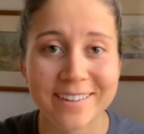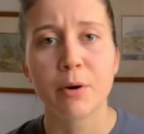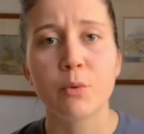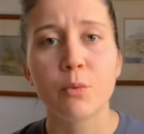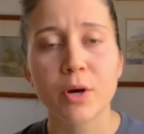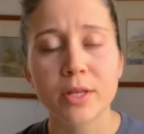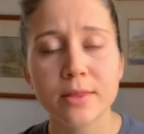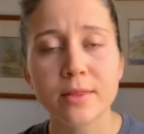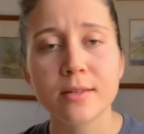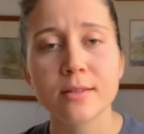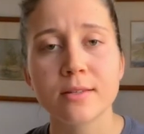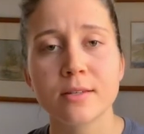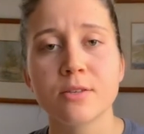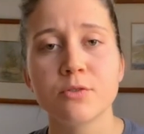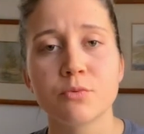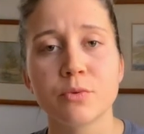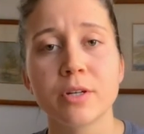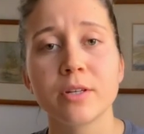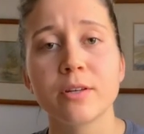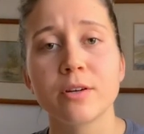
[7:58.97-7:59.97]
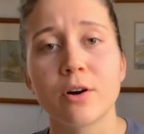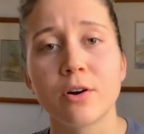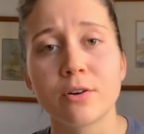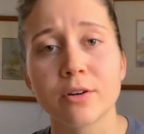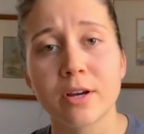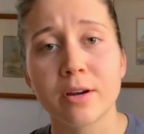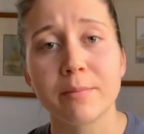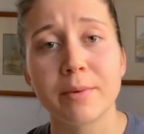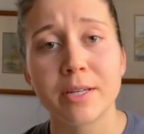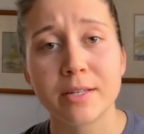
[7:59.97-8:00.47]
But what this is really
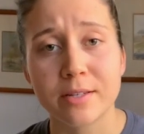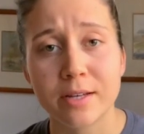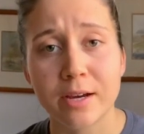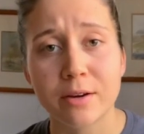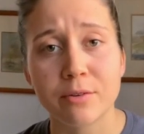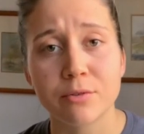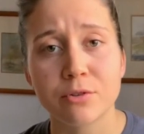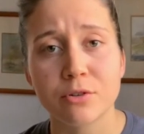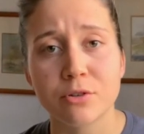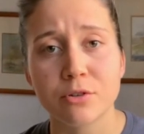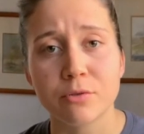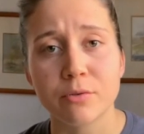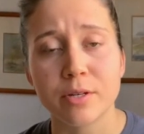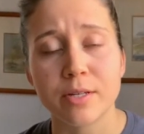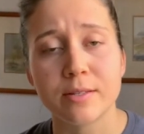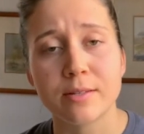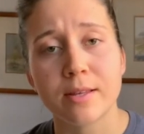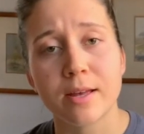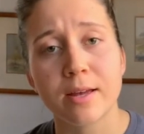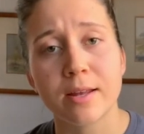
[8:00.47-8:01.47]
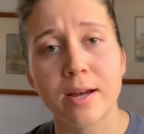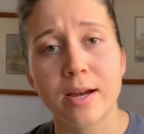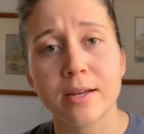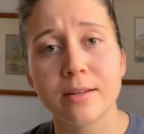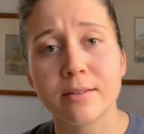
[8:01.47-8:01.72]
all coming down to is that I